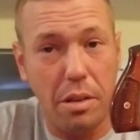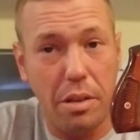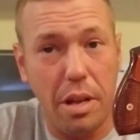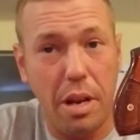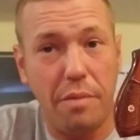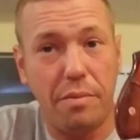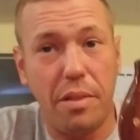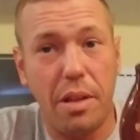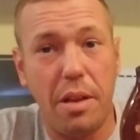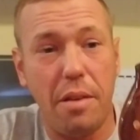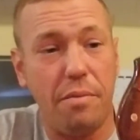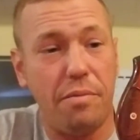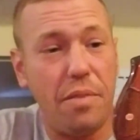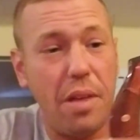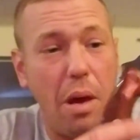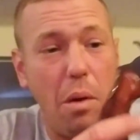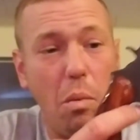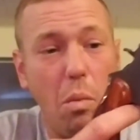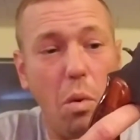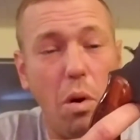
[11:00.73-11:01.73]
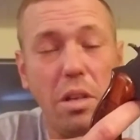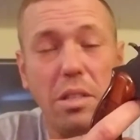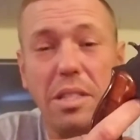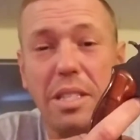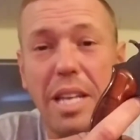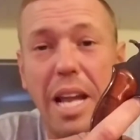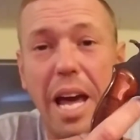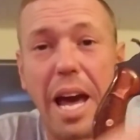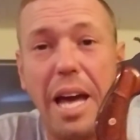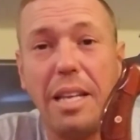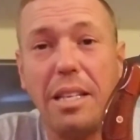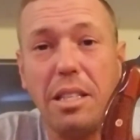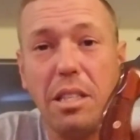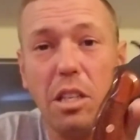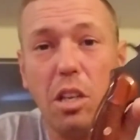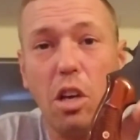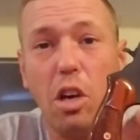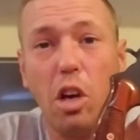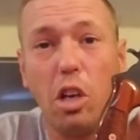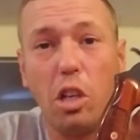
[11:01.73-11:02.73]
there. If that was not
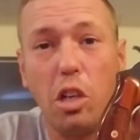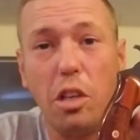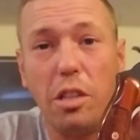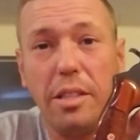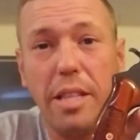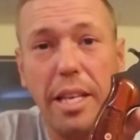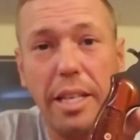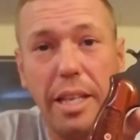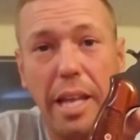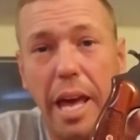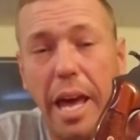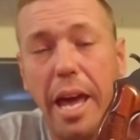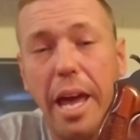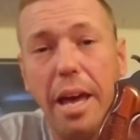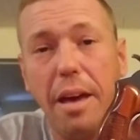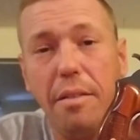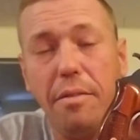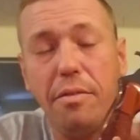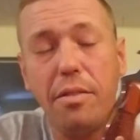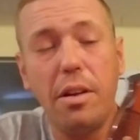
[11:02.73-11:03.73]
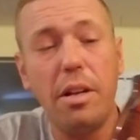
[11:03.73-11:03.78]
a good thing to have,